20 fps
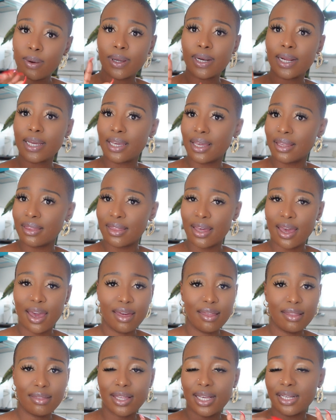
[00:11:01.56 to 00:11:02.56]
When I get
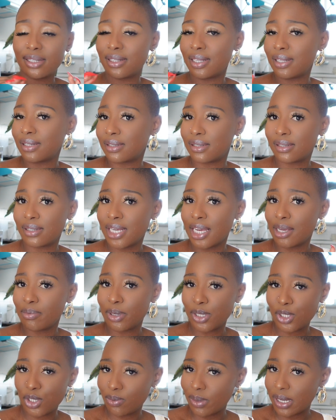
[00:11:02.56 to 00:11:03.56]
there, they then take me
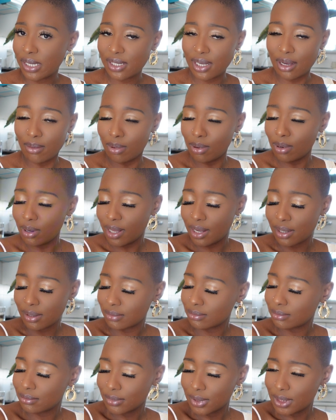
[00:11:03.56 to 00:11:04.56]
to my table, and
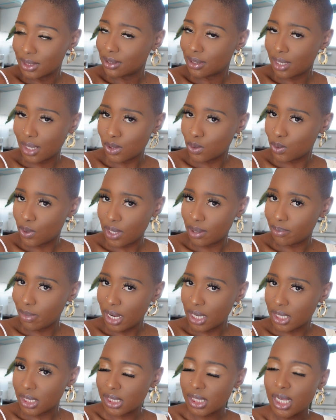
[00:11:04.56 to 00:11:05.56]
that's what that
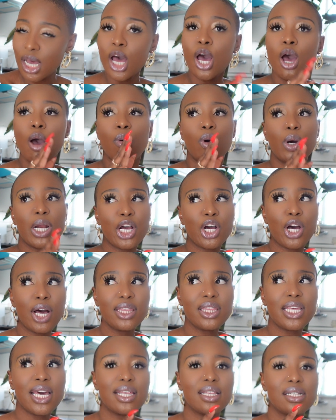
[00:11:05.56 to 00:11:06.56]
matters. When I
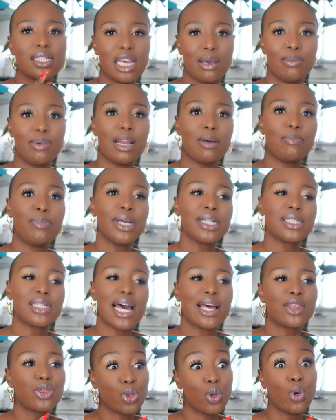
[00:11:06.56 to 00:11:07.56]
got there, the table I picked,
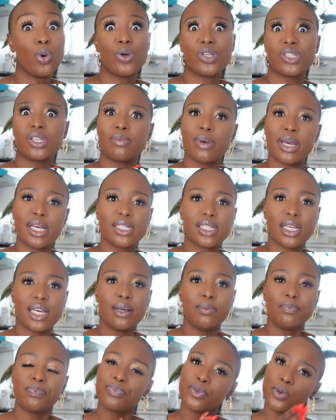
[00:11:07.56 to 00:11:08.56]
I thought was
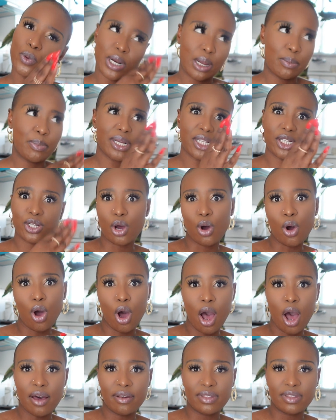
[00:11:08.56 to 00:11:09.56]
amazing. When I picked it
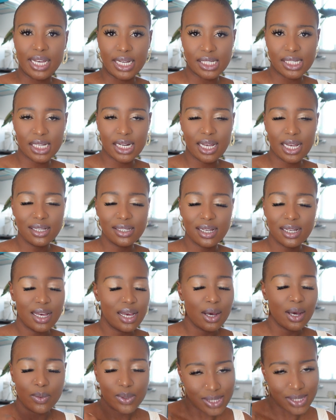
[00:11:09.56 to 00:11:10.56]
on the internet, it
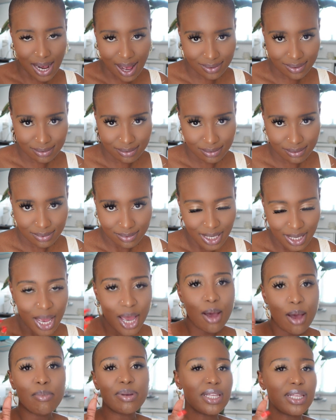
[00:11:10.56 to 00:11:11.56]
was not.
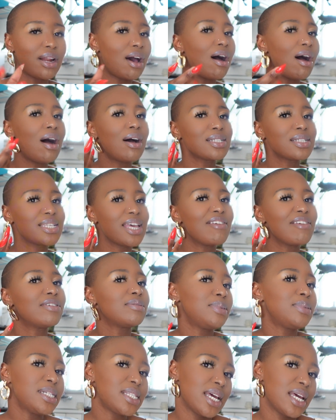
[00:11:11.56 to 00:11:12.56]
But then I asked Kevin,
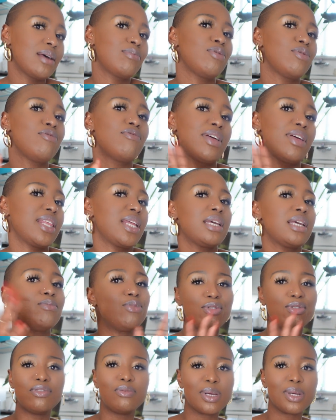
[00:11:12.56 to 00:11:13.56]
please can I move? And then he
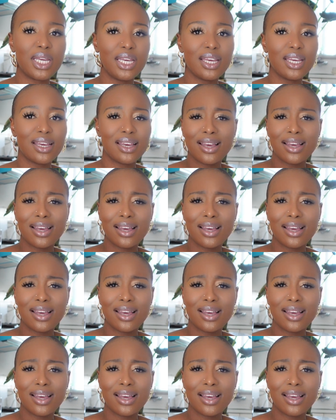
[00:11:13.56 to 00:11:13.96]
moved me.